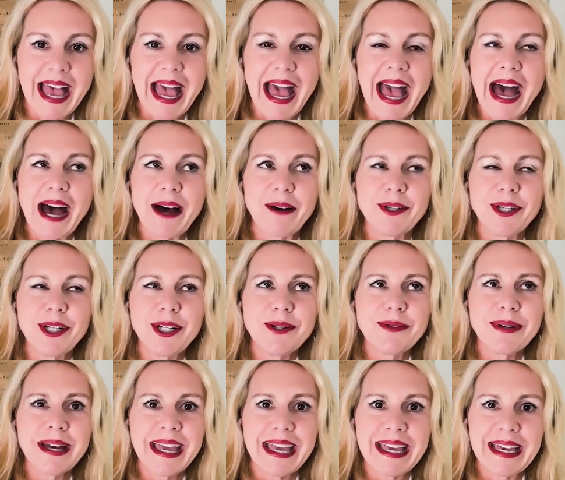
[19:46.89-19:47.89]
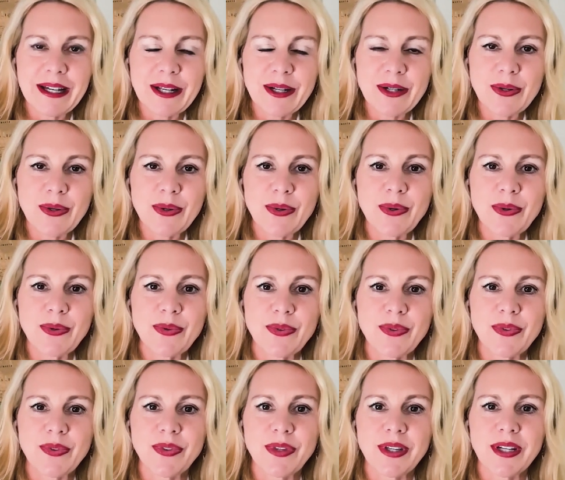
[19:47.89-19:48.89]
how do you handle
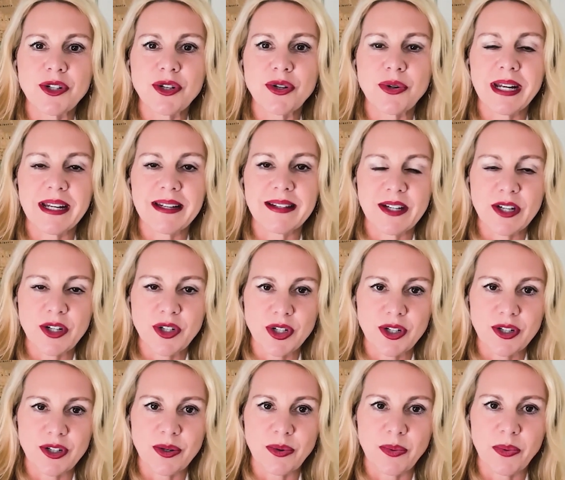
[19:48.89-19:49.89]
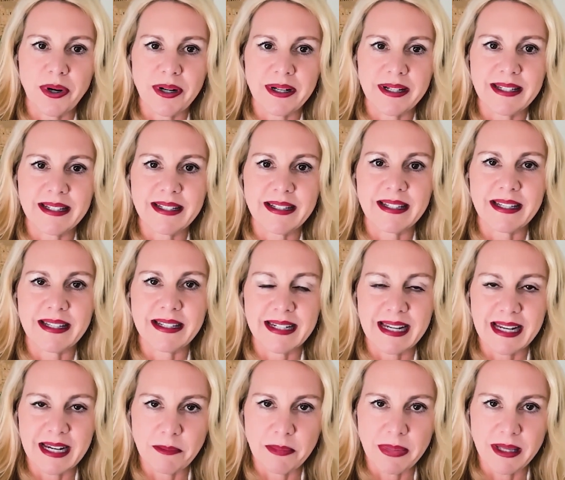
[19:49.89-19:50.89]
the transition towards
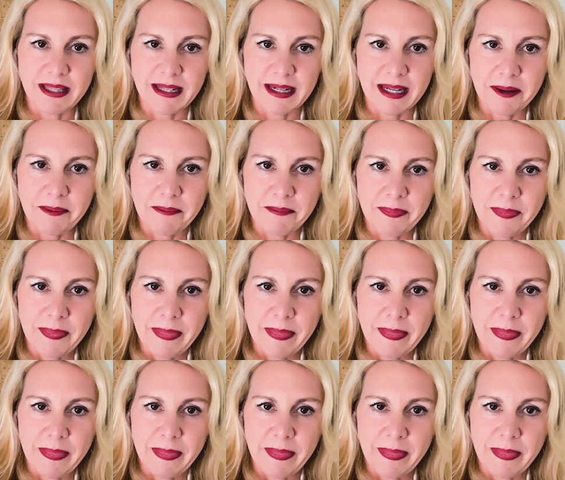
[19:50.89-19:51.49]
sustainability?